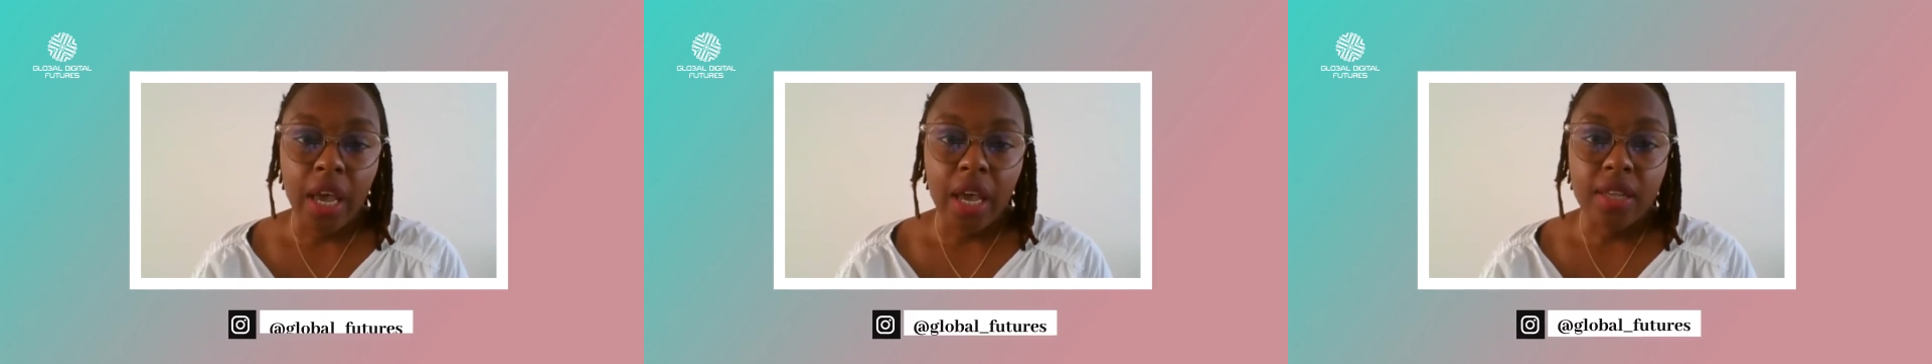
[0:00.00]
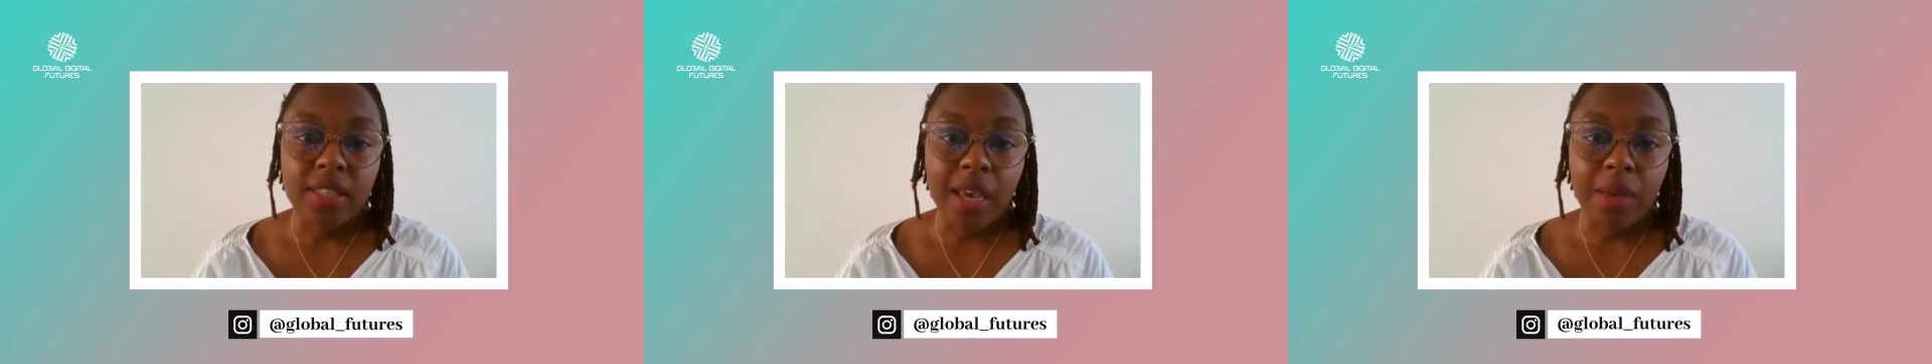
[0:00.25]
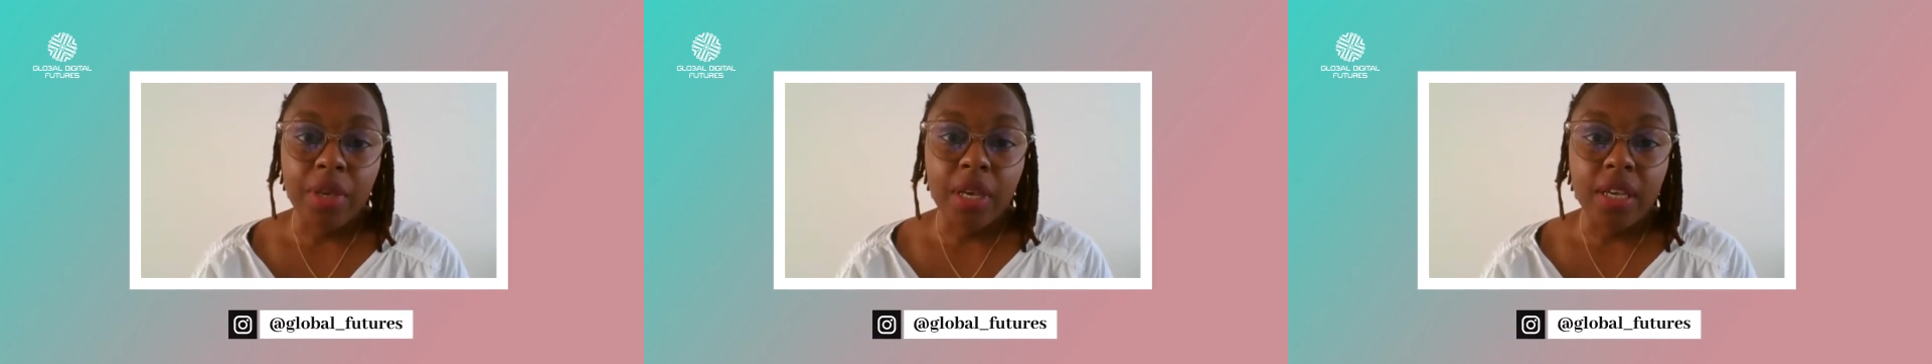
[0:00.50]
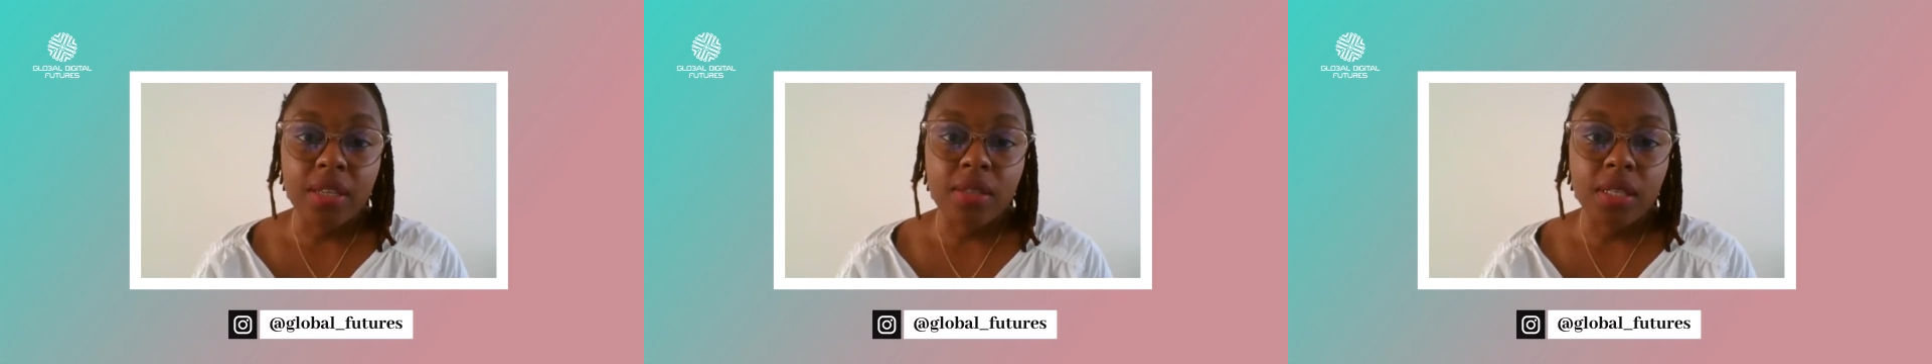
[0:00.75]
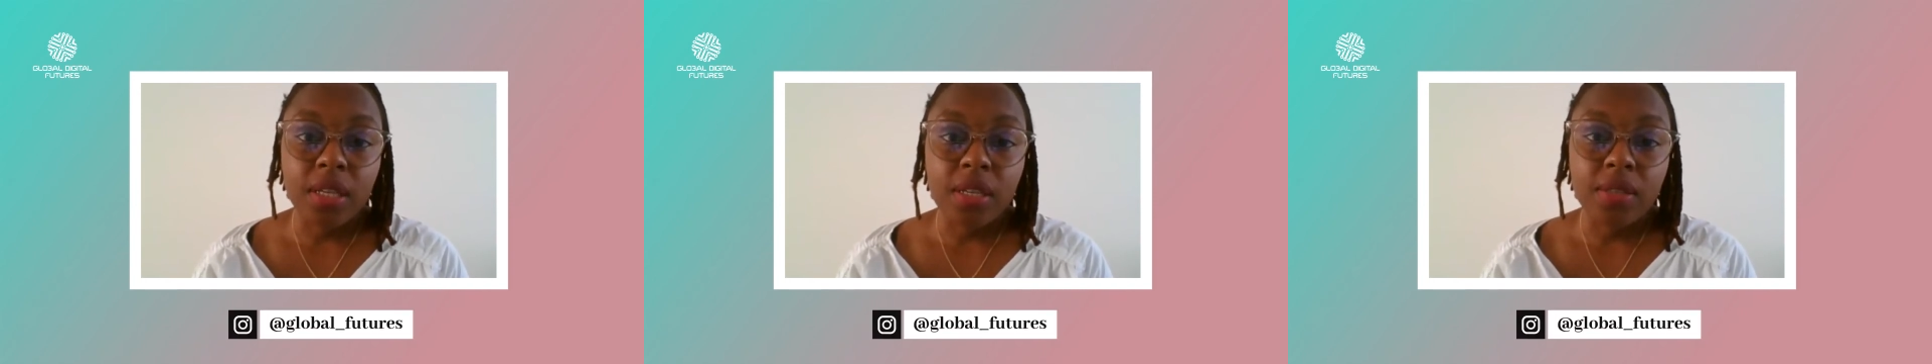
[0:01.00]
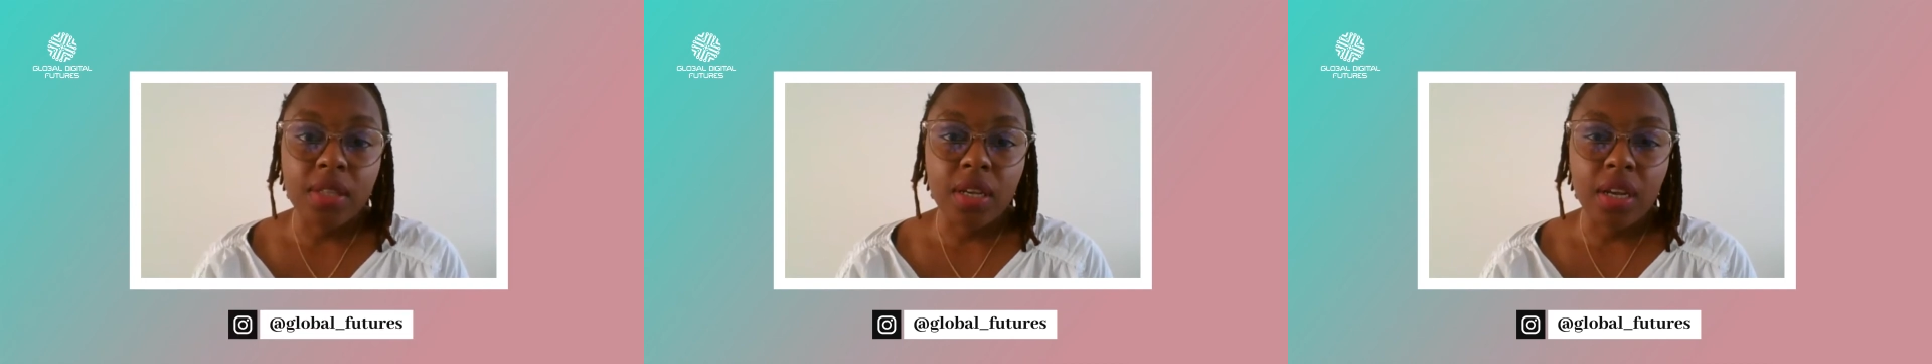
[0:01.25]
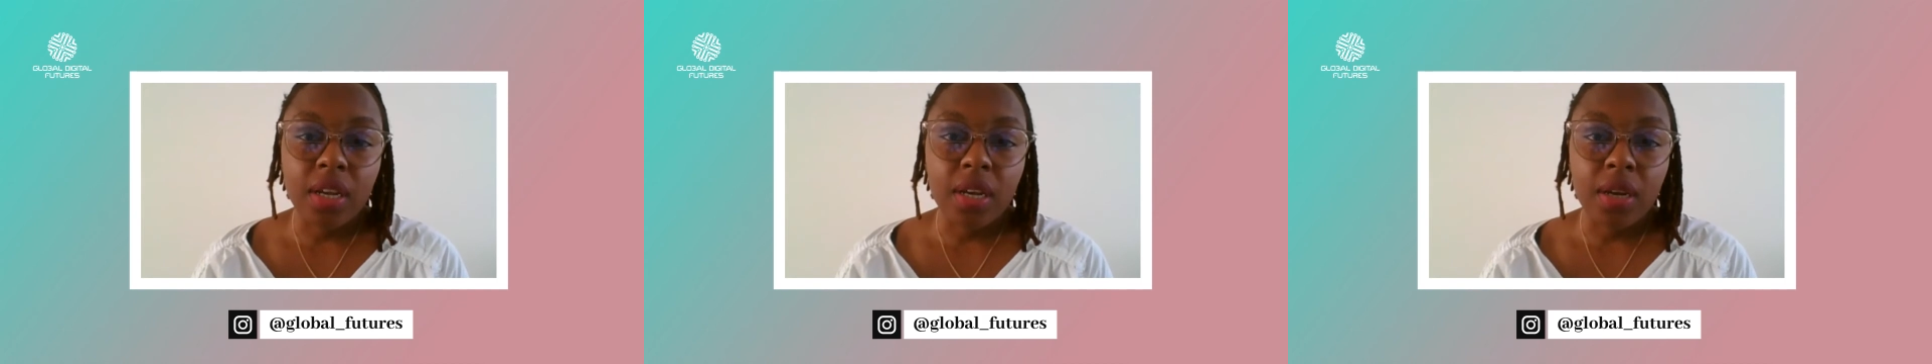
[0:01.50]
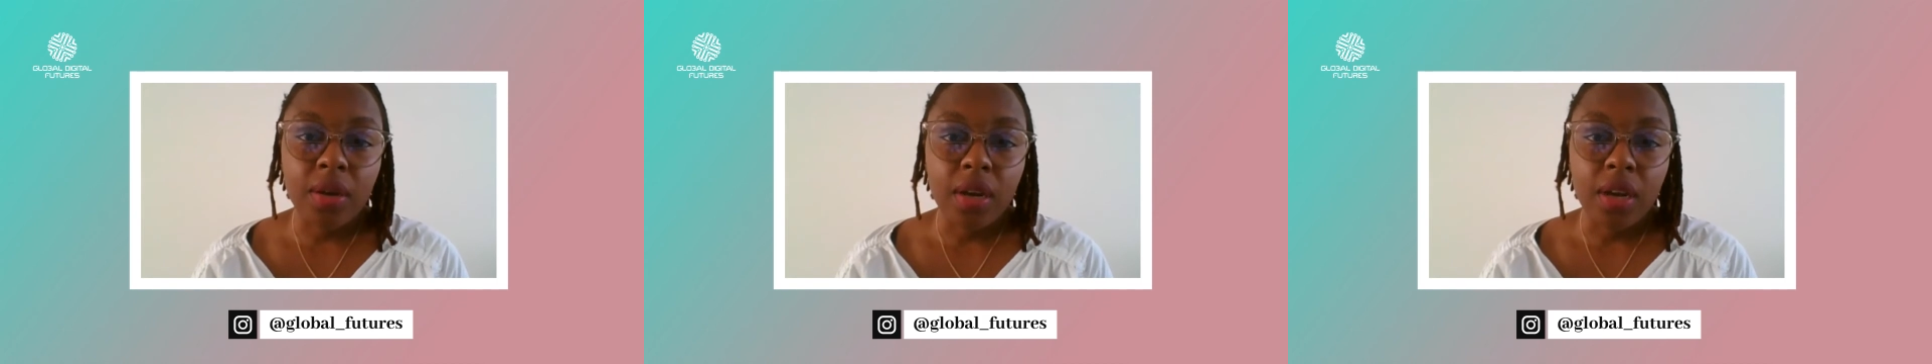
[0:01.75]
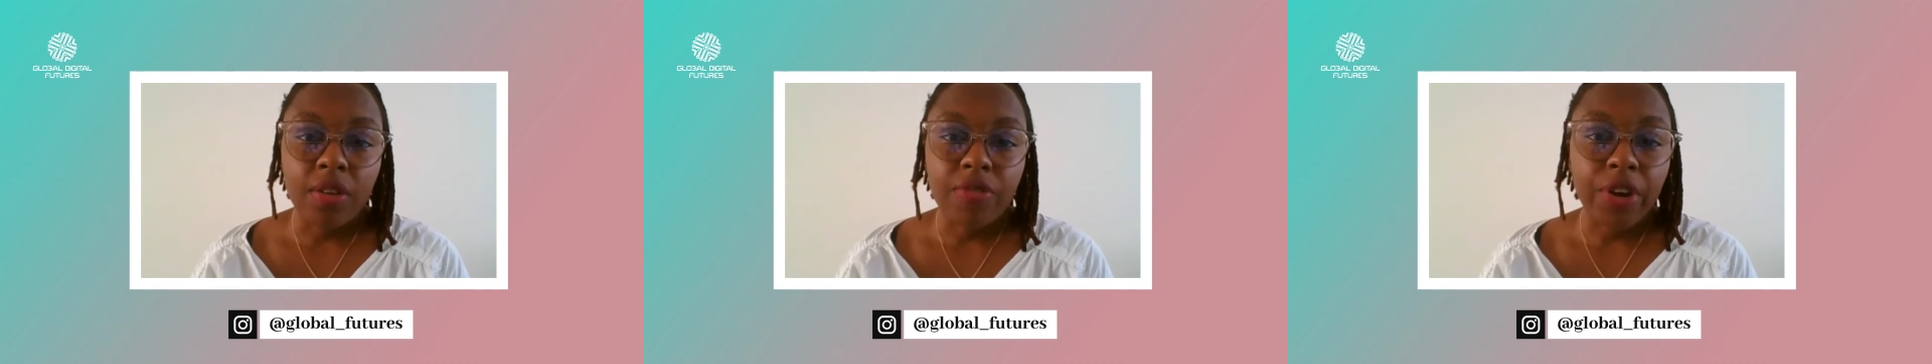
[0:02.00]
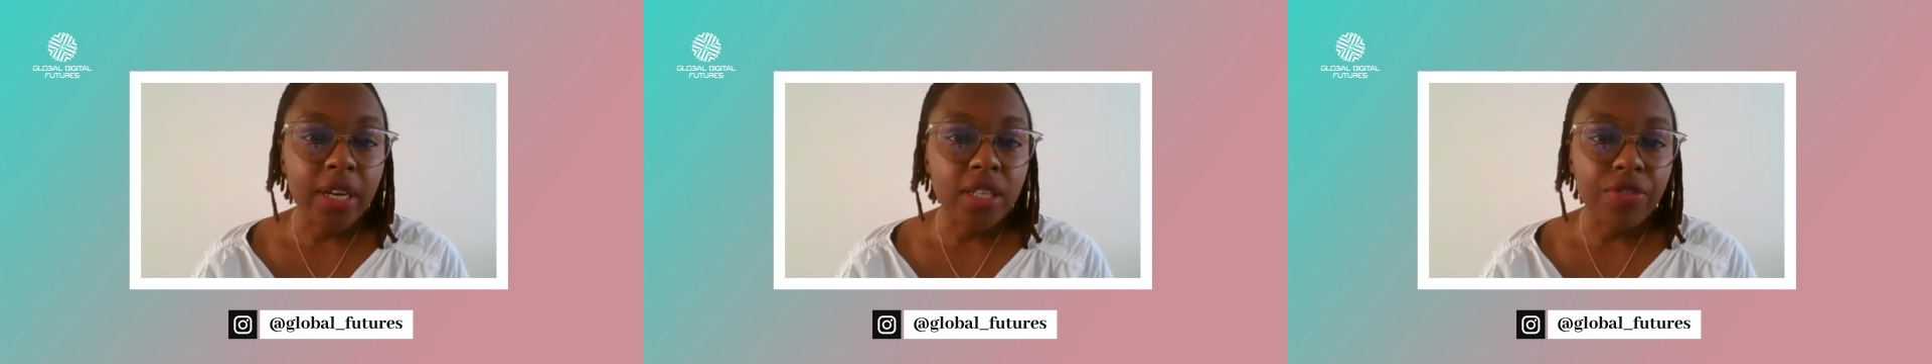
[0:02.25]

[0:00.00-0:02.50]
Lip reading: Zambia is very